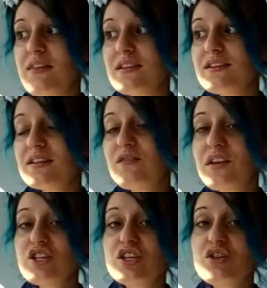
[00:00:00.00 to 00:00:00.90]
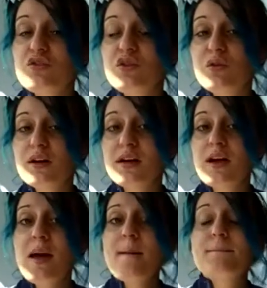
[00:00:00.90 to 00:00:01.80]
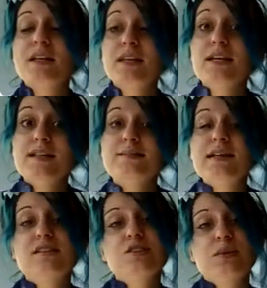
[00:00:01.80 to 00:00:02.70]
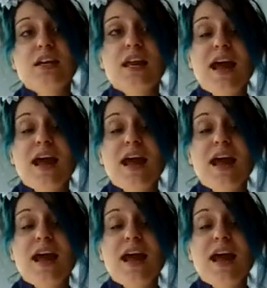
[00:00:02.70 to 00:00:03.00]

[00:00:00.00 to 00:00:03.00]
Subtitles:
this convention in New York, please message me and